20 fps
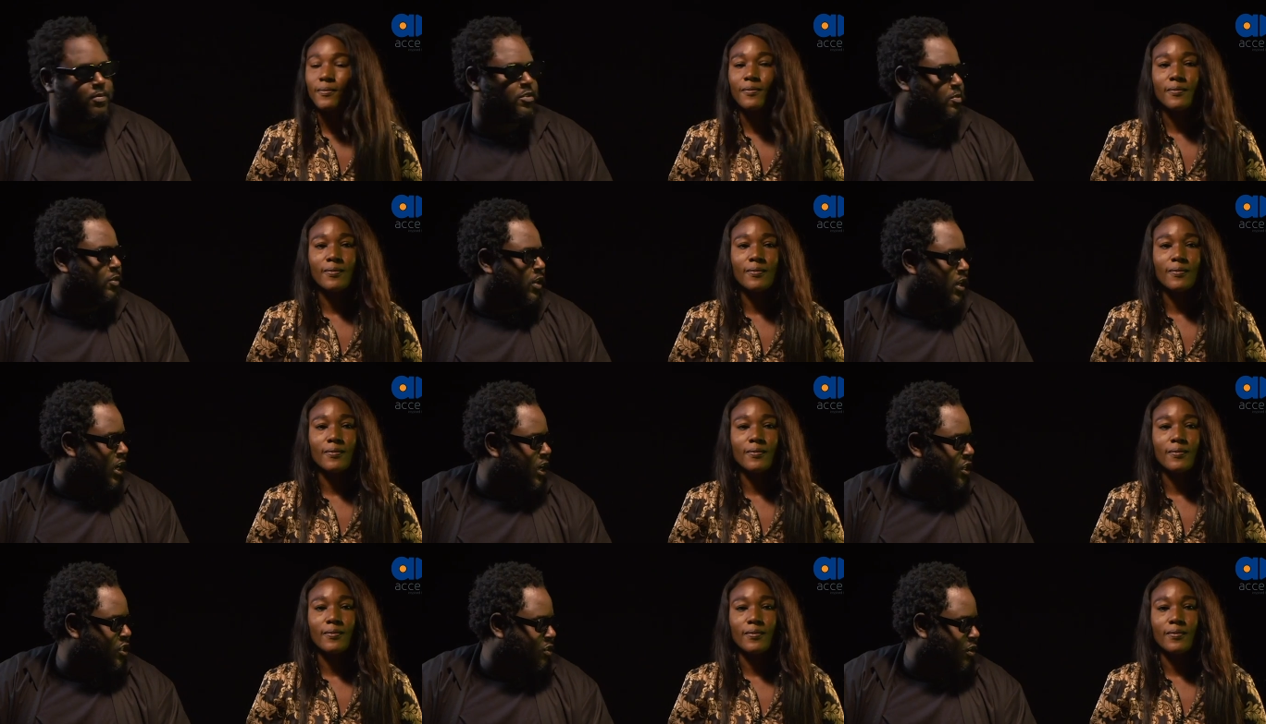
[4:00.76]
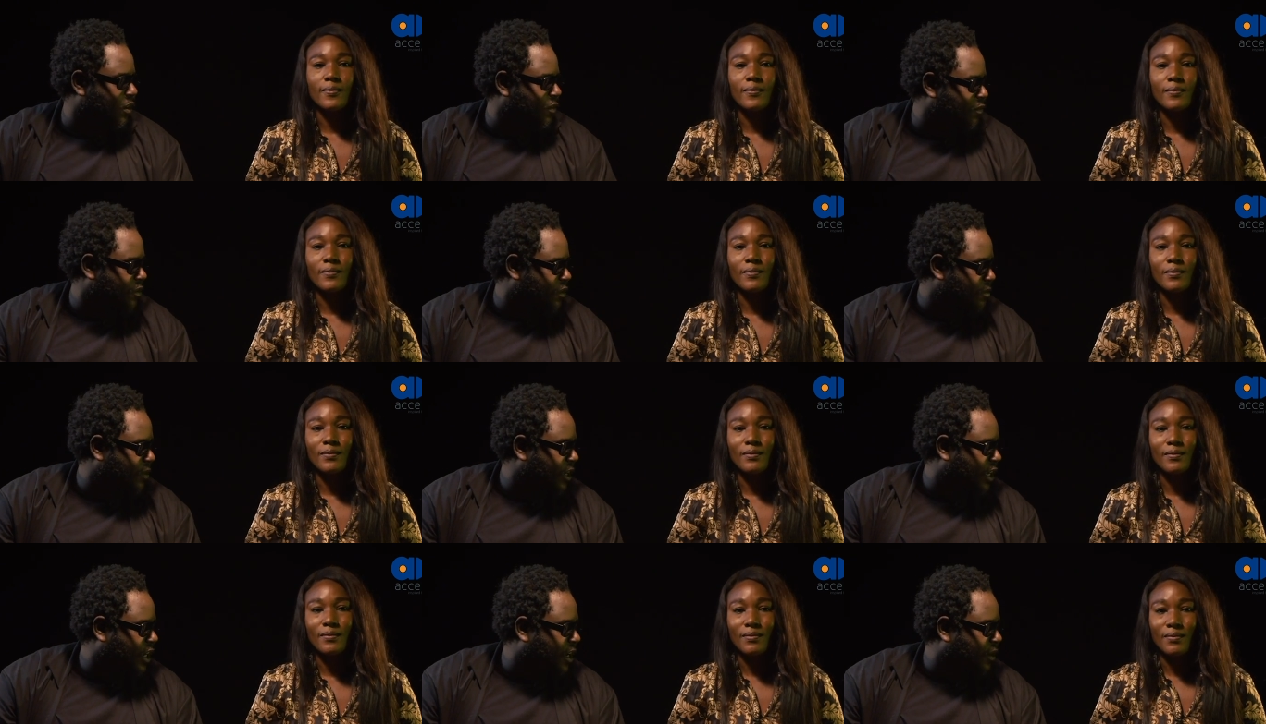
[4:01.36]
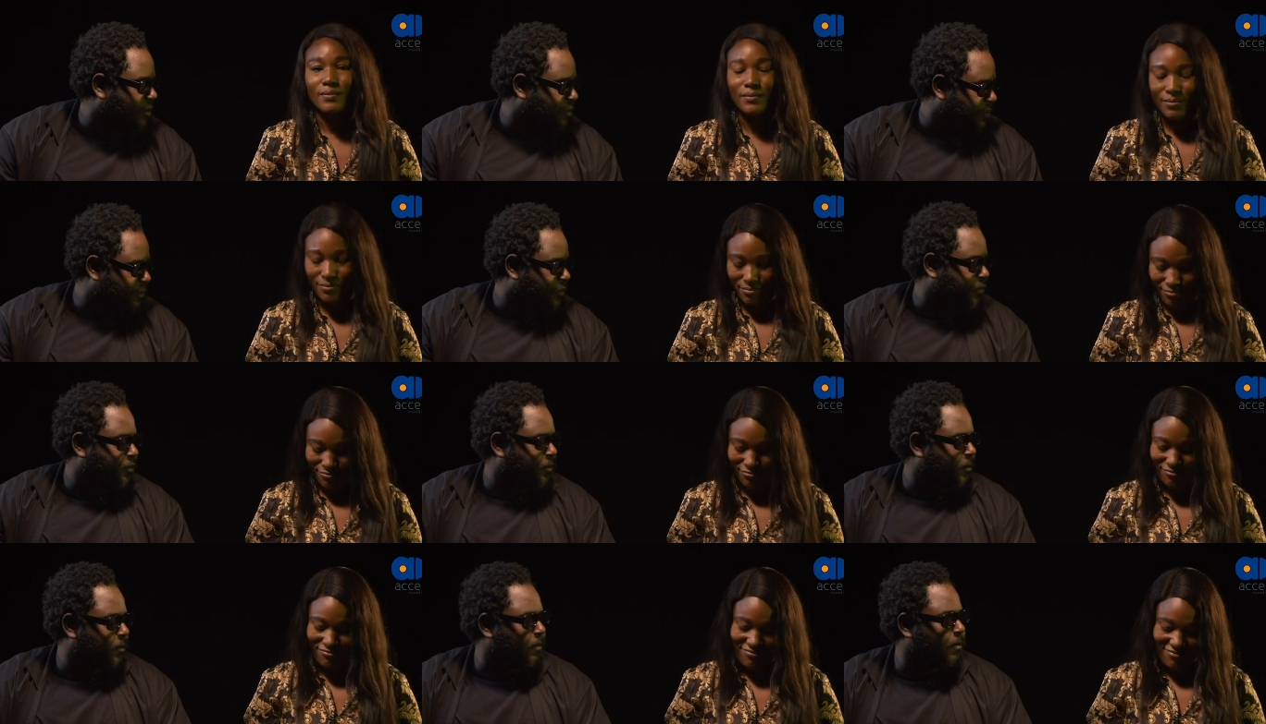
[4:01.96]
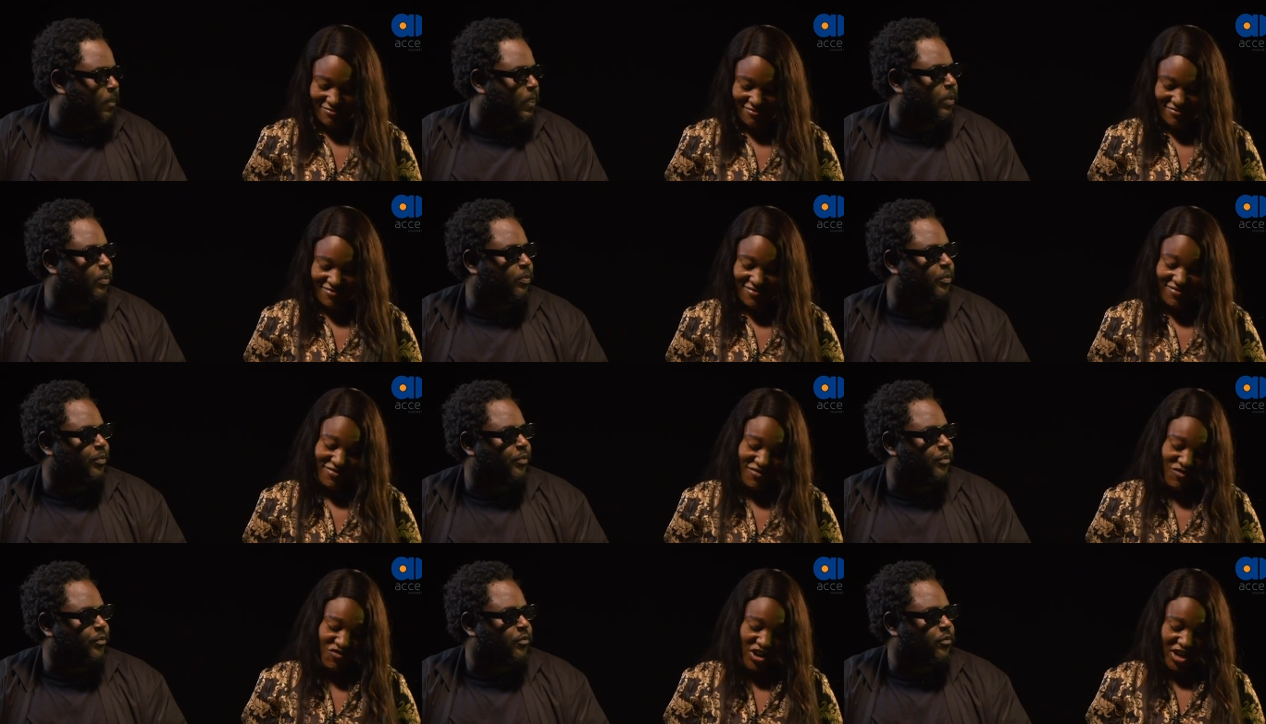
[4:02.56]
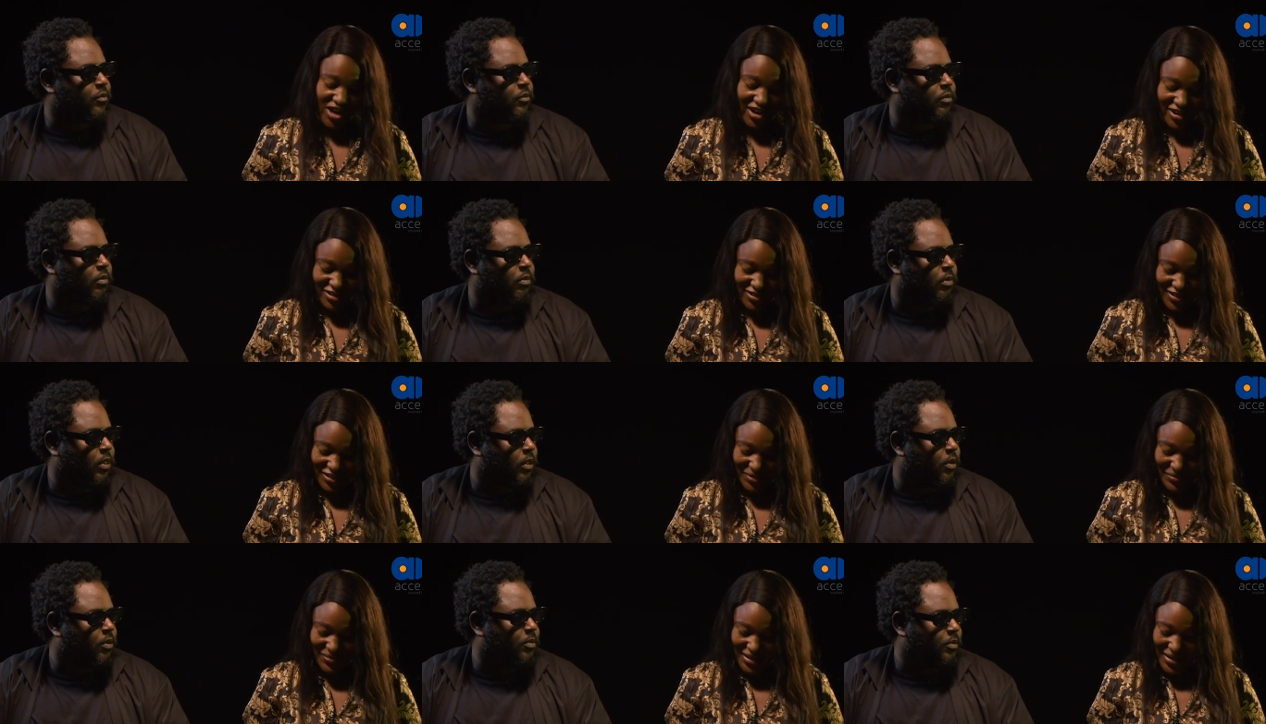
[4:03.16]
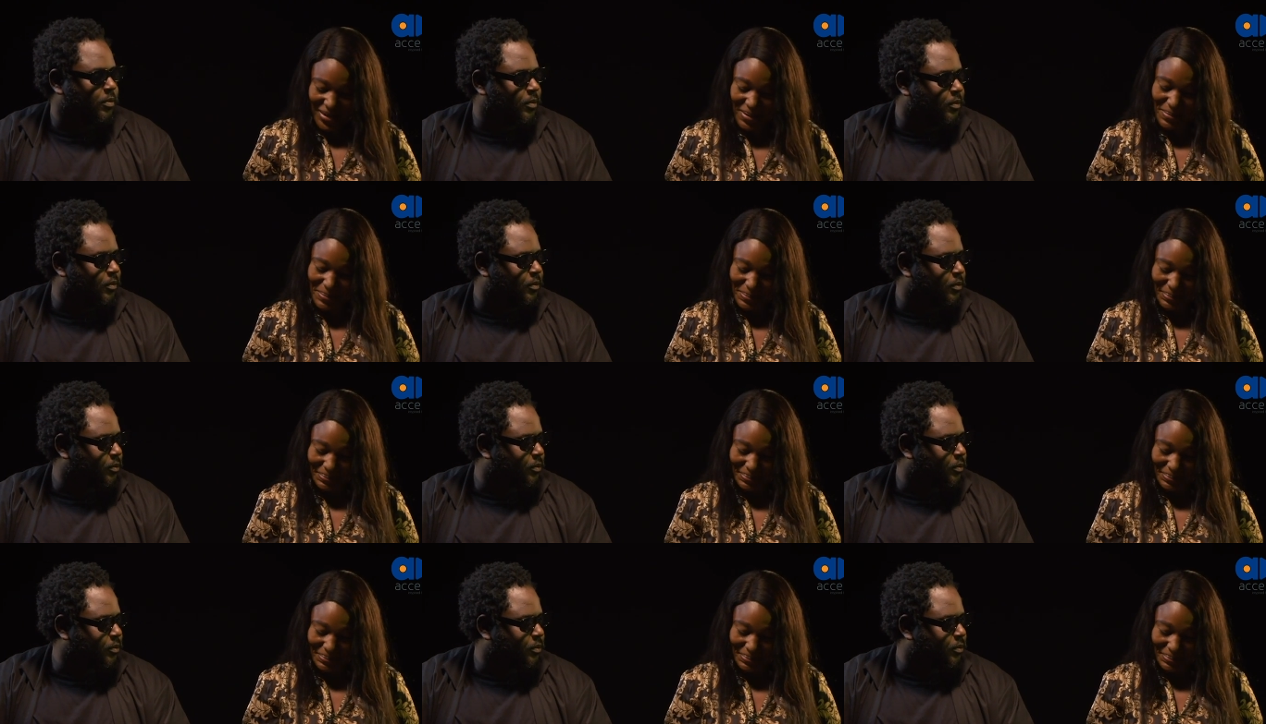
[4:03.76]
Speaker 1: time to be a Nigerian filmmaker.
Speaker 2: Really awesome time.